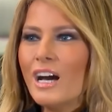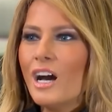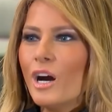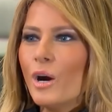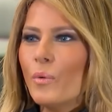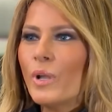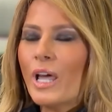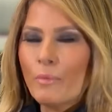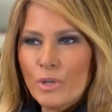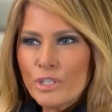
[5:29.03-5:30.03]
remained
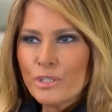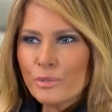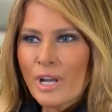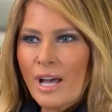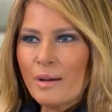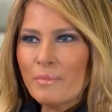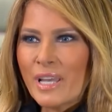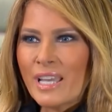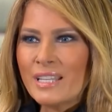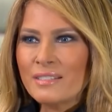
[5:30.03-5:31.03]
intact,
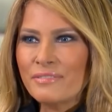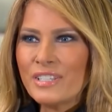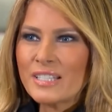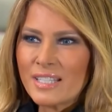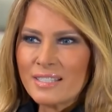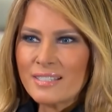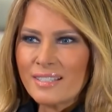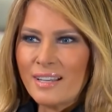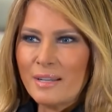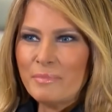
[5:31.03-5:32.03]
buoyed by years
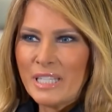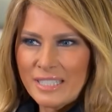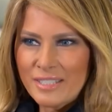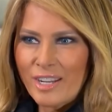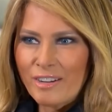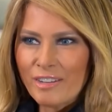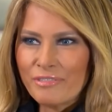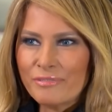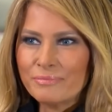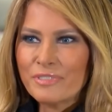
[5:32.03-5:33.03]
of shared memories
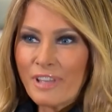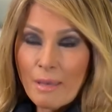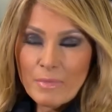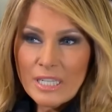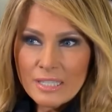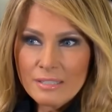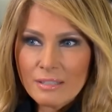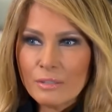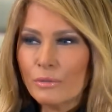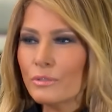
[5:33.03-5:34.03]
and mutual
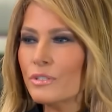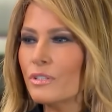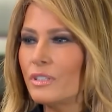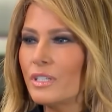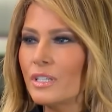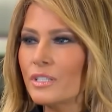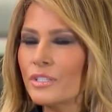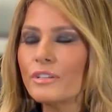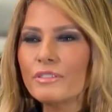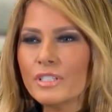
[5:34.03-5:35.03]
respect. But the